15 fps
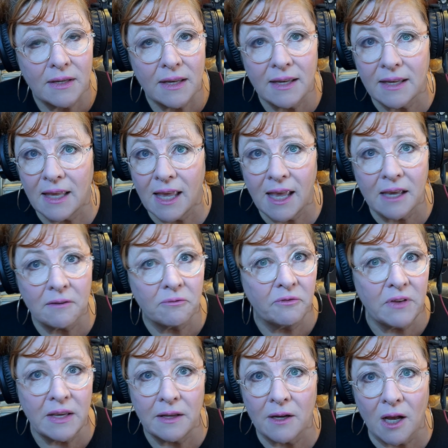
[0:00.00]
It can't
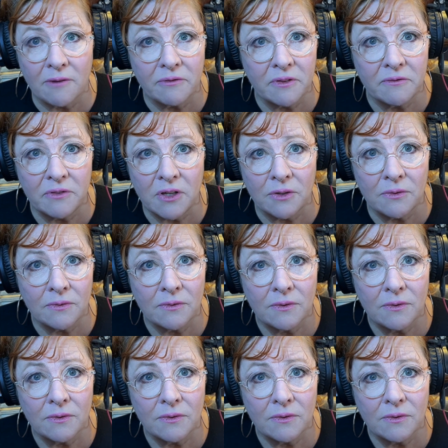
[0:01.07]
feed off of you.